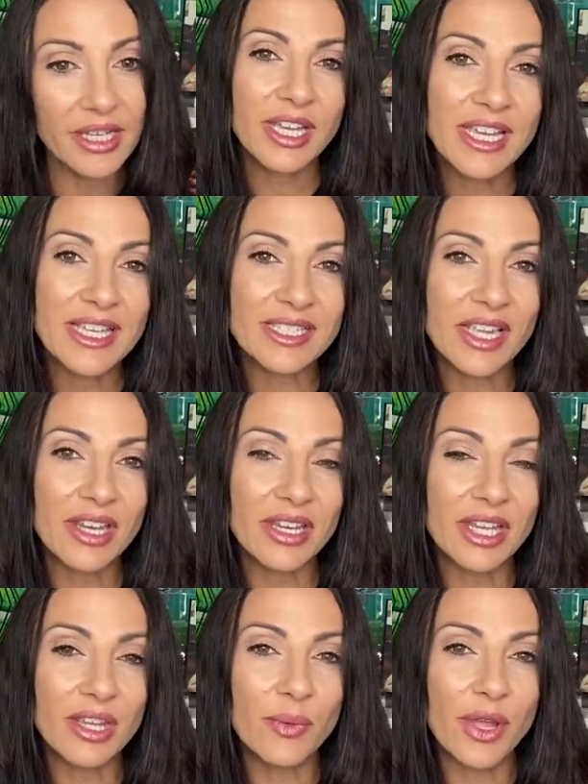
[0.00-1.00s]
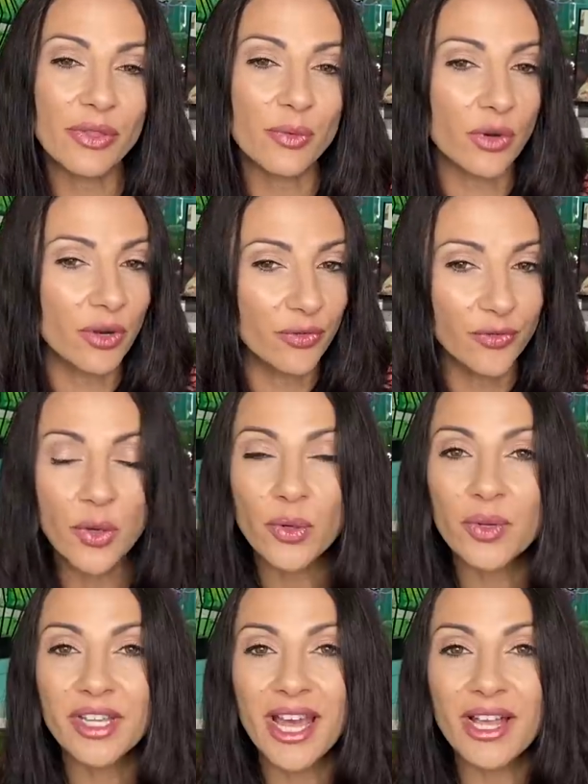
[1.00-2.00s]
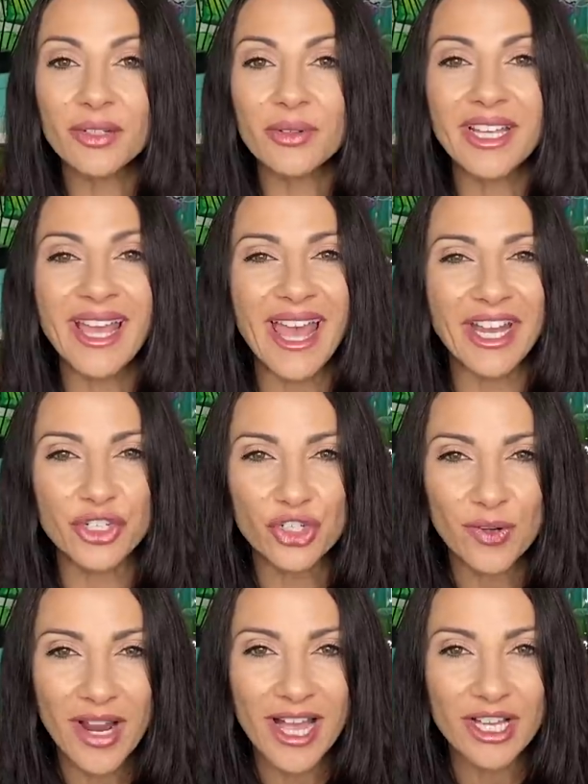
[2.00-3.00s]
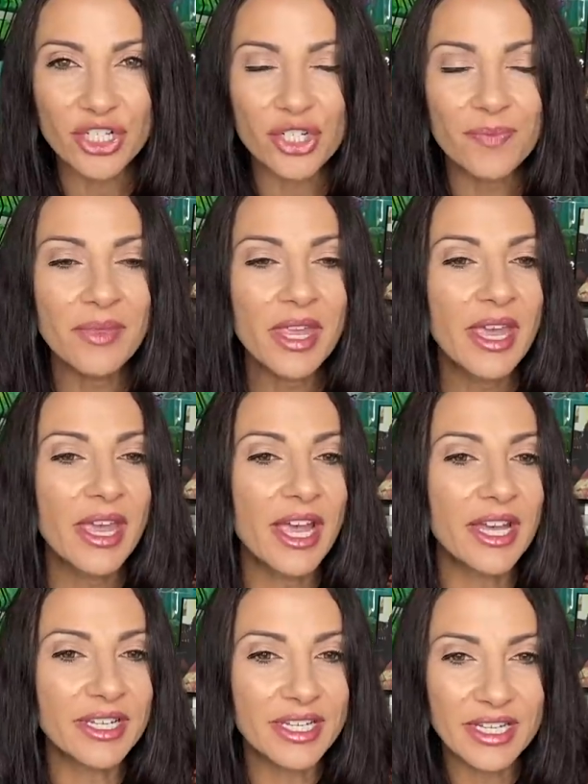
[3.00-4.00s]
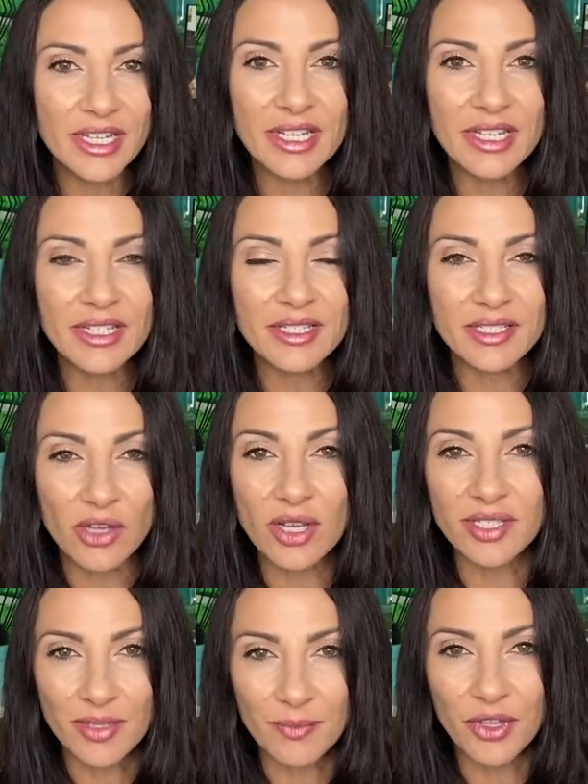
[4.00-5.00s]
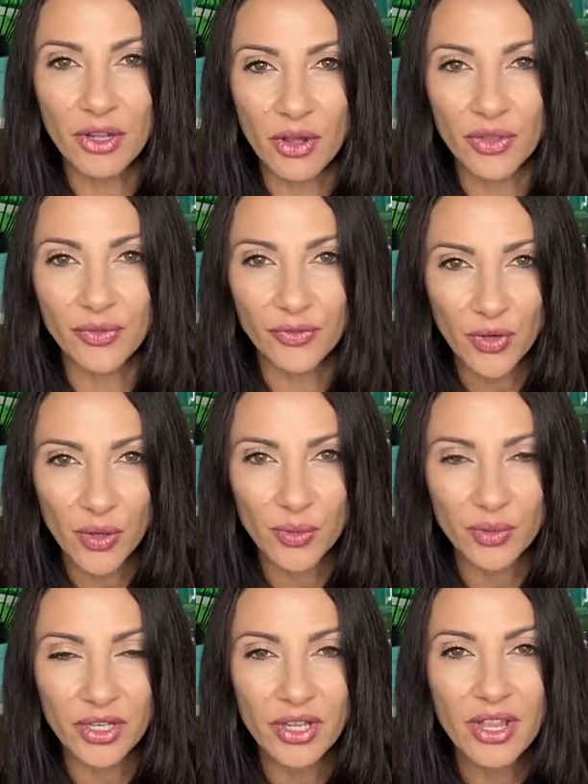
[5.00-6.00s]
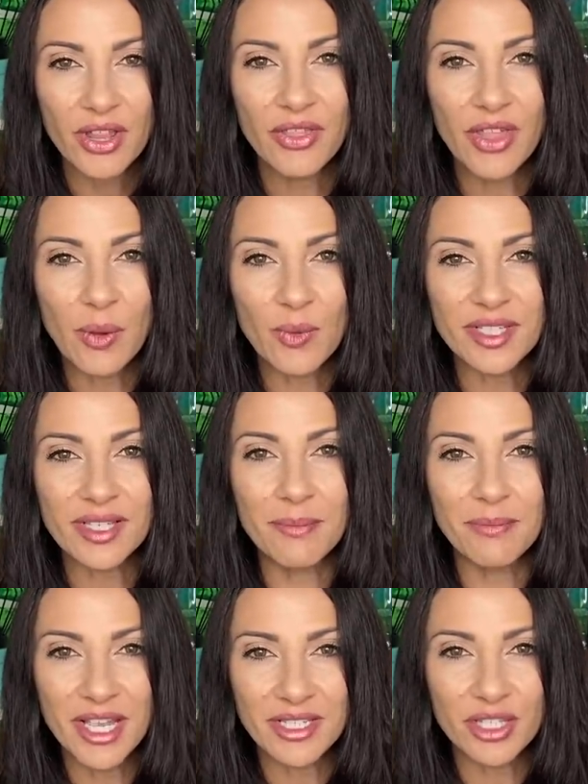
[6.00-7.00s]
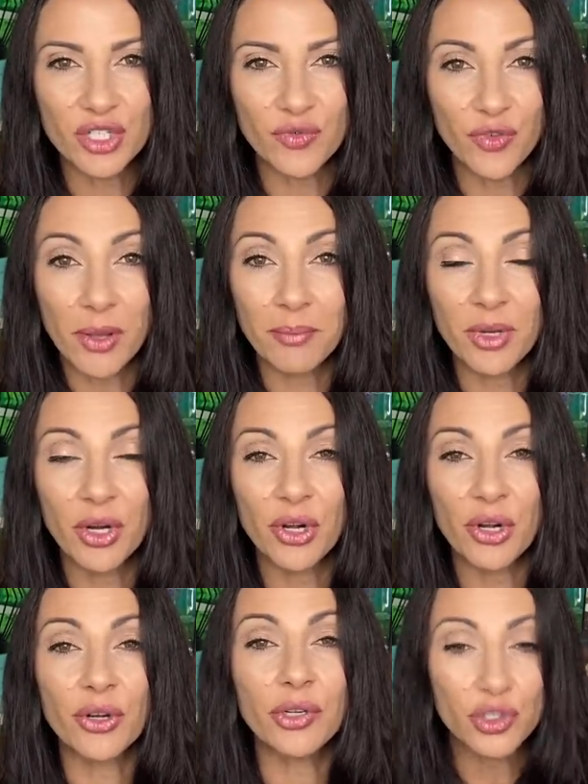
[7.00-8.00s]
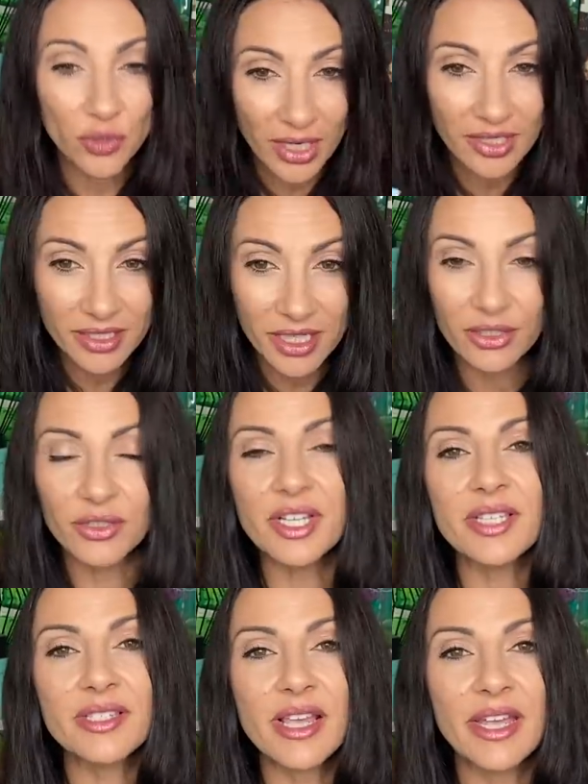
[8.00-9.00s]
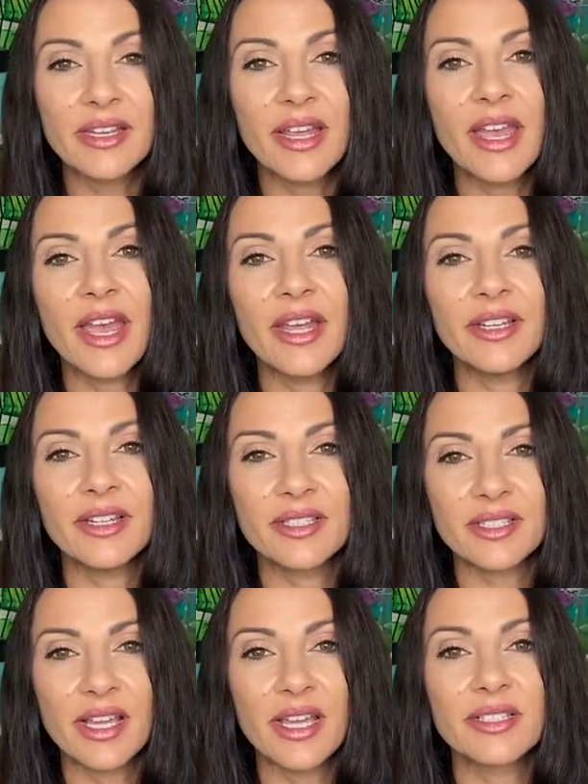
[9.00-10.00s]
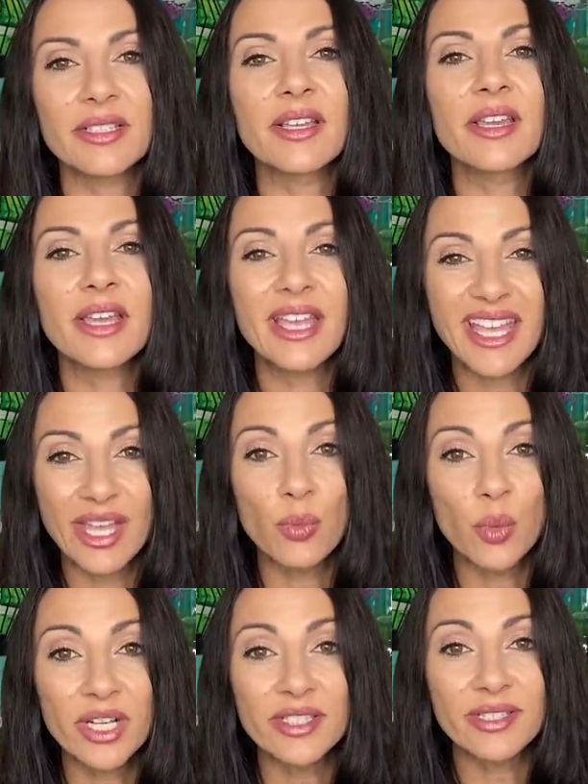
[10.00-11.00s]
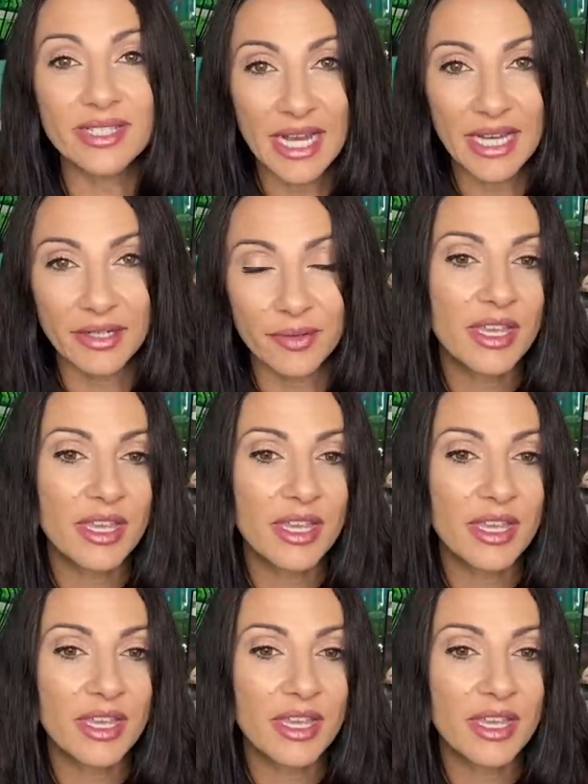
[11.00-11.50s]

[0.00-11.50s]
He said he went through her photo gallery and trash, and he saw something on the phone that was a message from her drug dealer, he said, and it says, it was done.